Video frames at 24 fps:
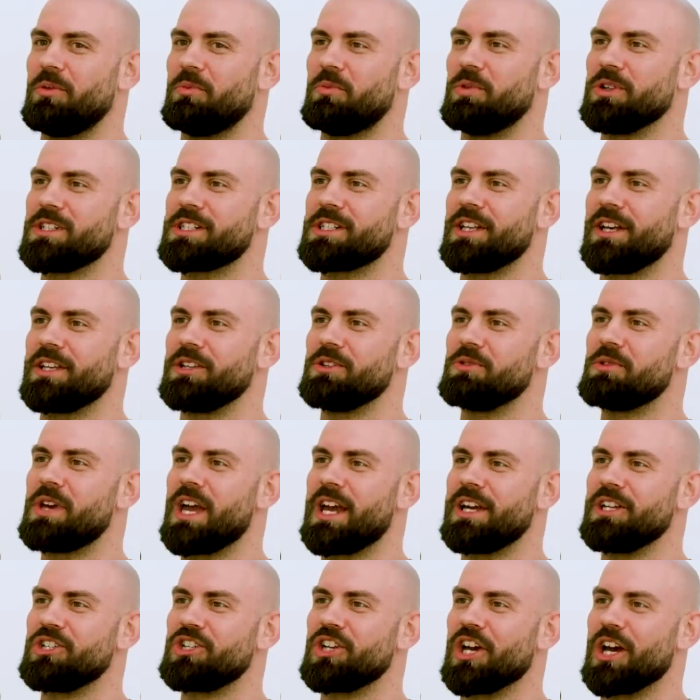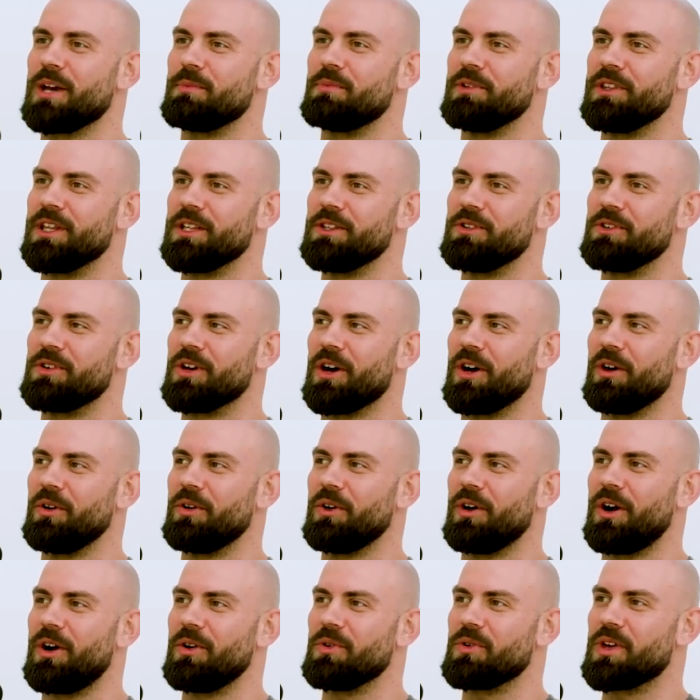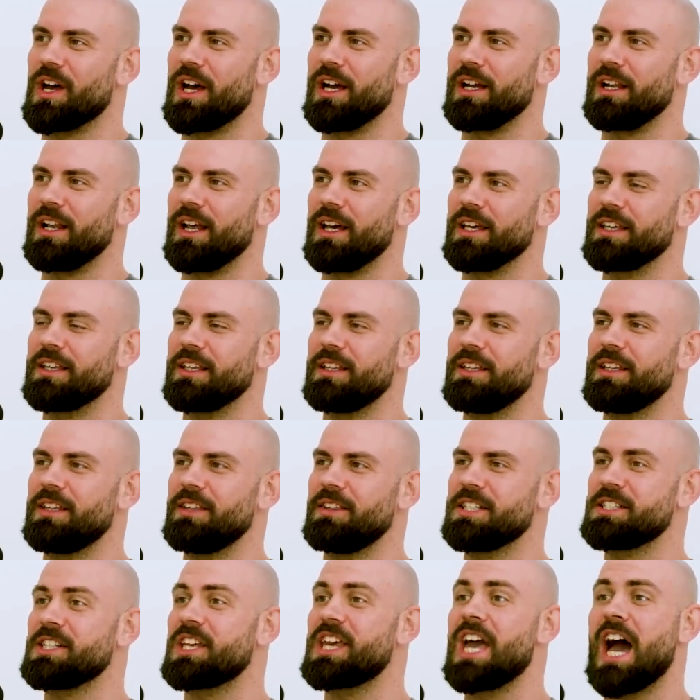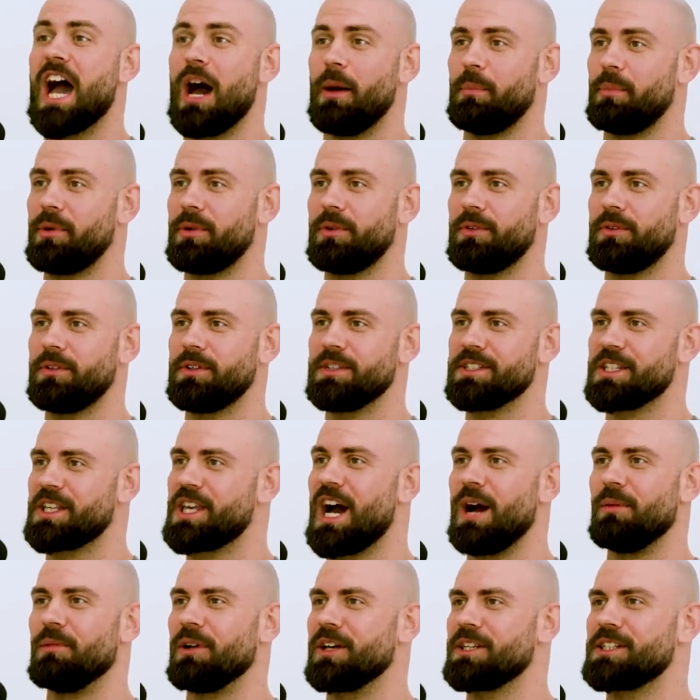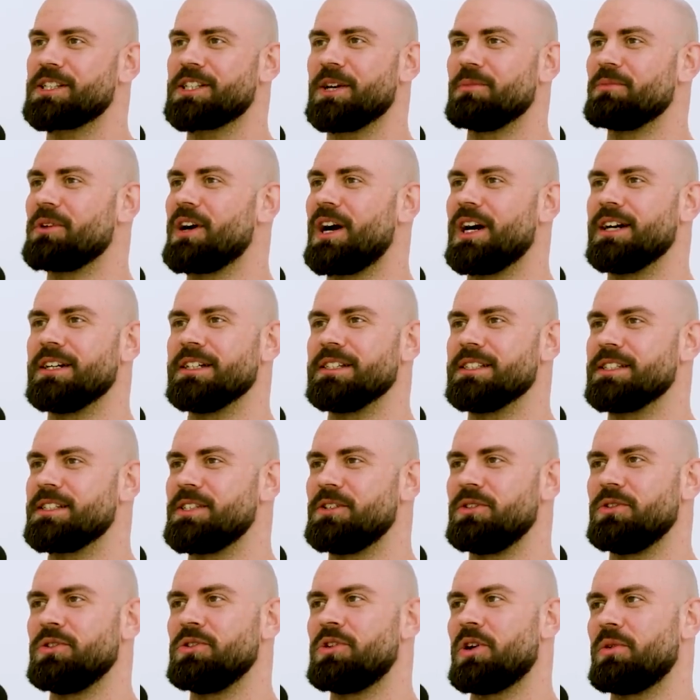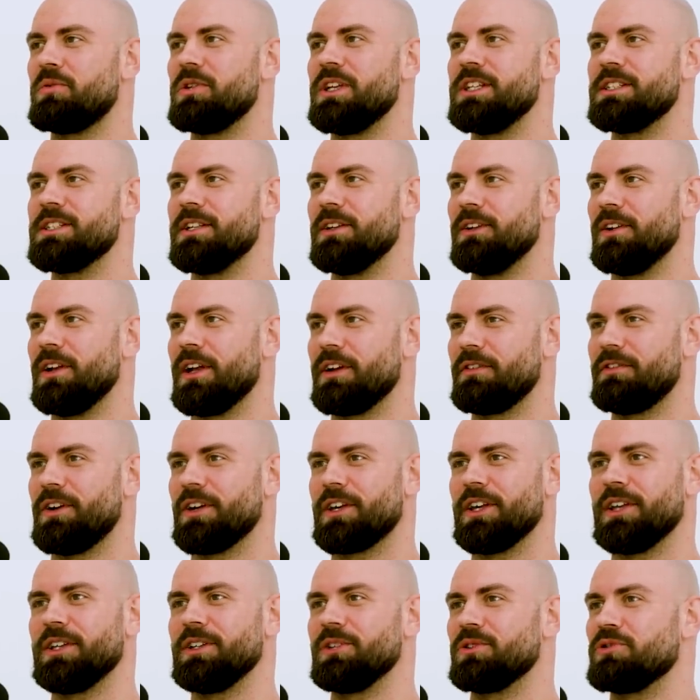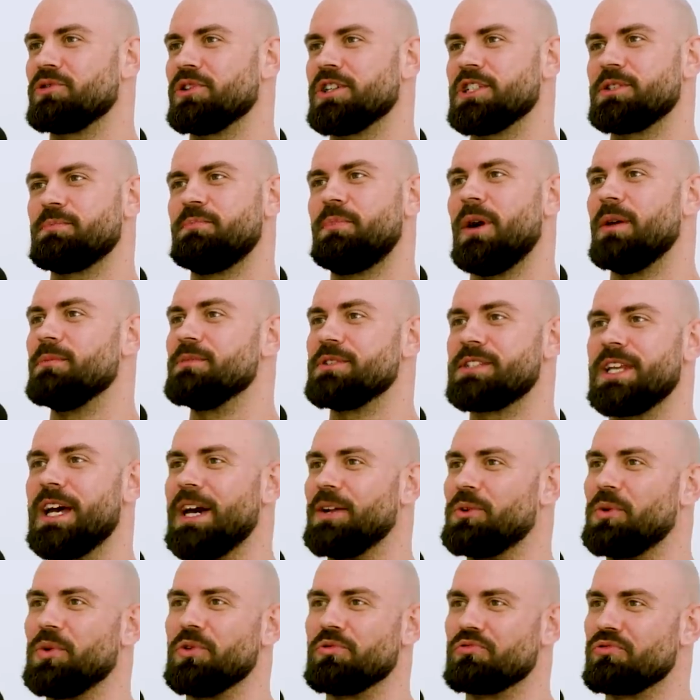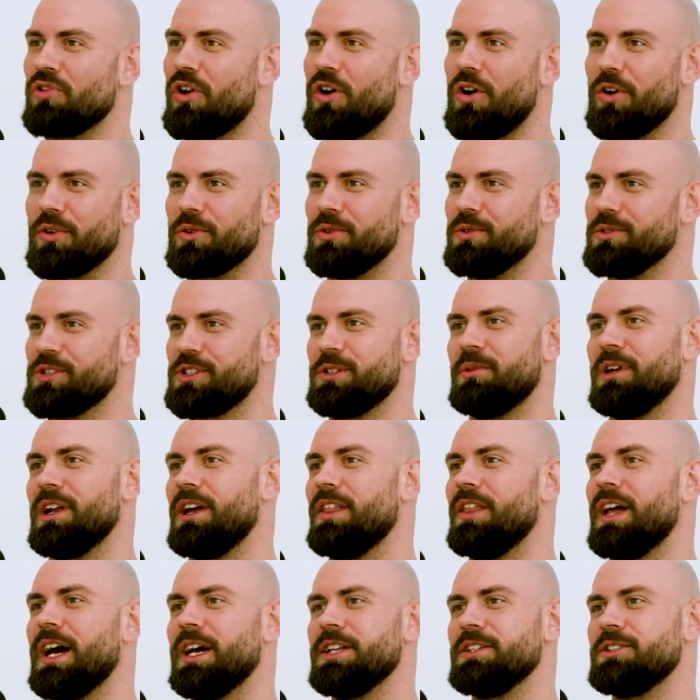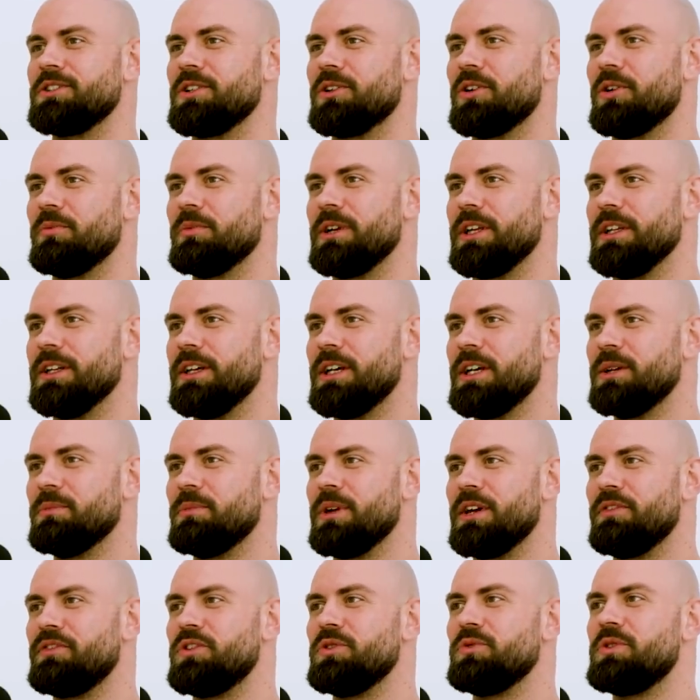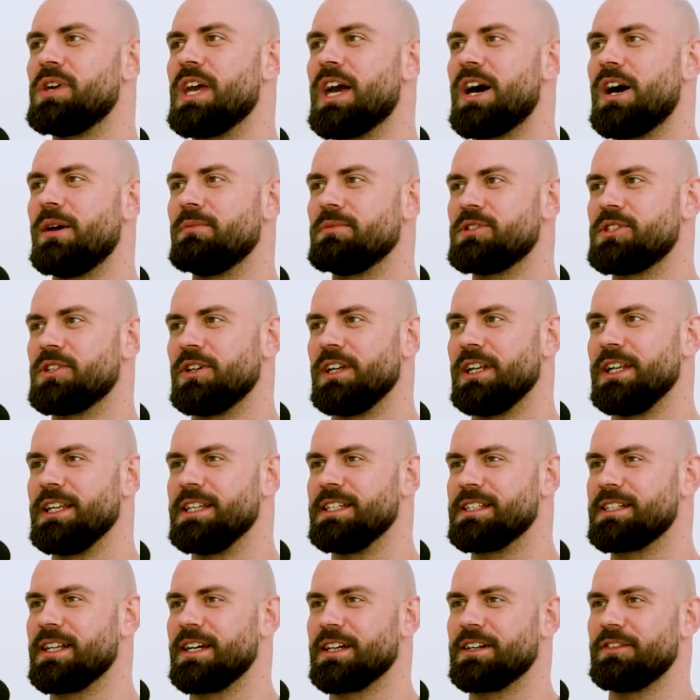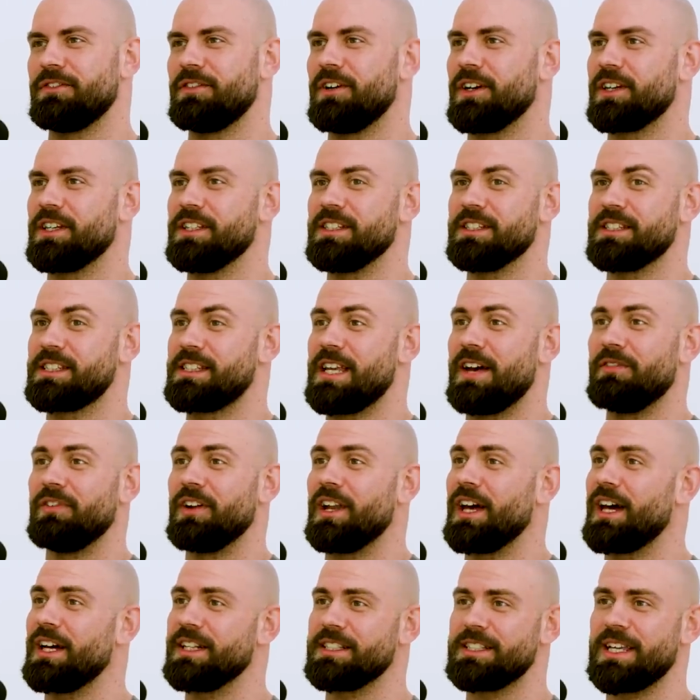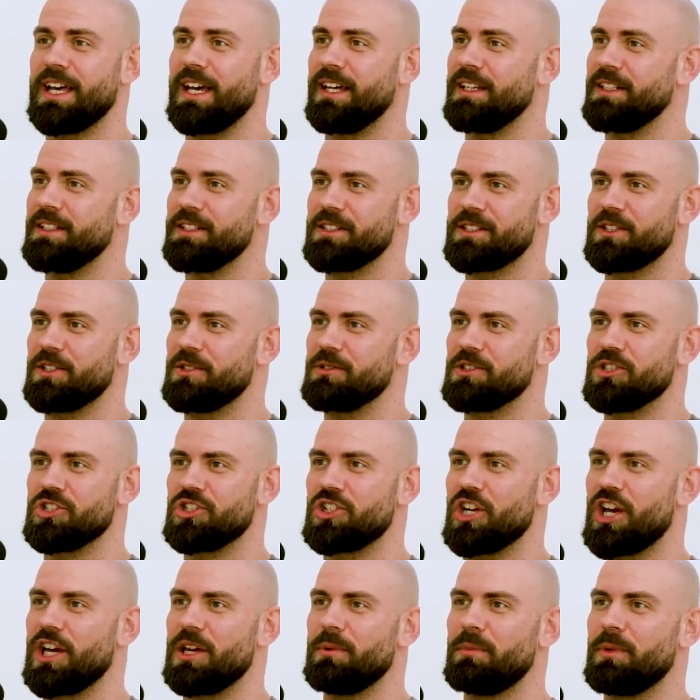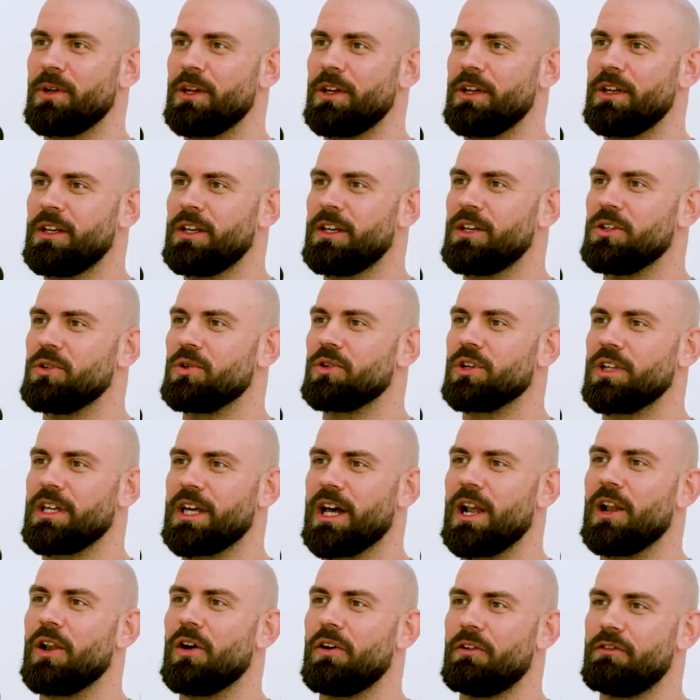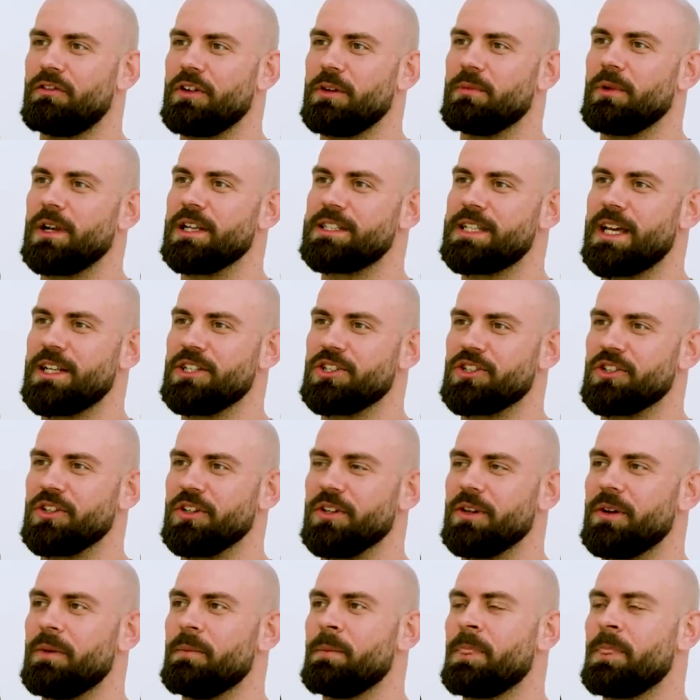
which like you get in shape, and then you go, okay, like th- there's a cap as a cab. Like some guys, you don't need to look like fucking Chris Bumstead or The Rock or something like that. Do you know what I mean? But if you get up to at least like a fucking seven out of ten in terms of shape, you're gonna get a lot of female attention.